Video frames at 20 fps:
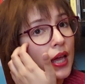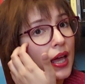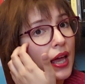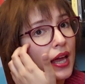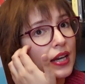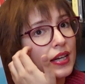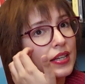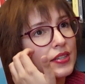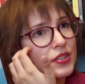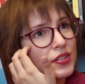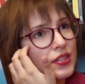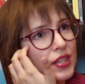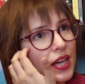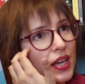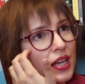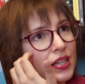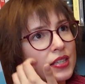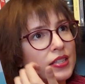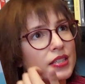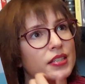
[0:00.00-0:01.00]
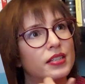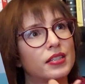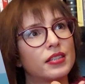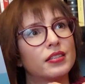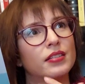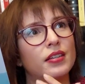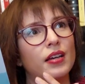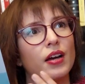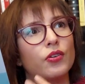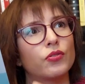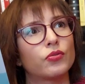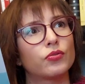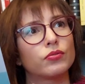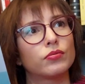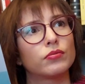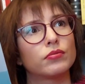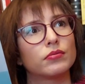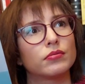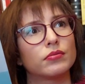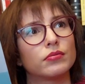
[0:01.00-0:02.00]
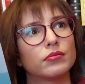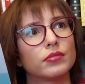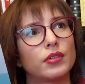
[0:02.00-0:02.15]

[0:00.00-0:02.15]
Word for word: And he says down